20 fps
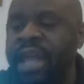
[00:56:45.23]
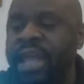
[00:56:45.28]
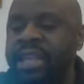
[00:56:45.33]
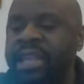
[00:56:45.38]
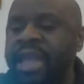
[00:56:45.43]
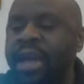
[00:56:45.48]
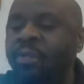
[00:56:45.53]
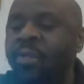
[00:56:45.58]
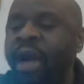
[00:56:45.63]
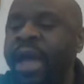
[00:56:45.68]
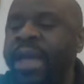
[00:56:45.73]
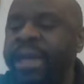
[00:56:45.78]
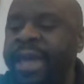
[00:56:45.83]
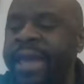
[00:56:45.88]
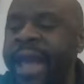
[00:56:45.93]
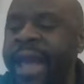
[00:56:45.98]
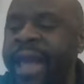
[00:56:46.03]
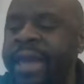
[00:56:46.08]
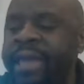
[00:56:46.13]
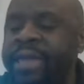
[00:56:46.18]
And that
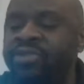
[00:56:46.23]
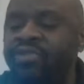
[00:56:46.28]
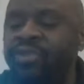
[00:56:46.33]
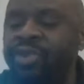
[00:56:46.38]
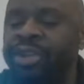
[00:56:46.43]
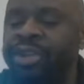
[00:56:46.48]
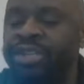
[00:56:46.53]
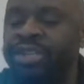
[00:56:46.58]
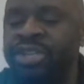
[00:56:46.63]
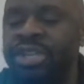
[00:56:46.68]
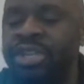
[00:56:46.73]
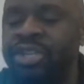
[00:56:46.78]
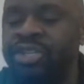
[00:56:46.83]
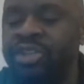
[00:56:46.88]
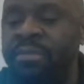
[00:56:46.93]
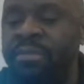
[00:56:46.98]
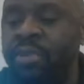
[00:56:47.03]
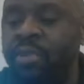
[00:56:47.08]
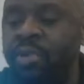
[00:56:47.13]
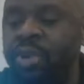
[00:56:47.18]
white guy is really
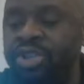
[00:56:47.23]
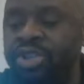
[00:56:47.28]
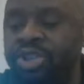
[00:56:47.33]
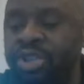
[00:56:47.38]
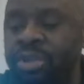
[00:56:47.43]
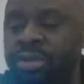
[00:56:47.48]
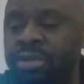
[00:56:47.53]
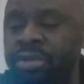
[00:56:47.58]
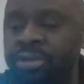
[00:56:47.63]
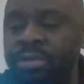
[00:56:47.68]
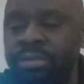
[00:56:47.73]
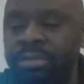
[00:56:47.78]
Caesar Borgia.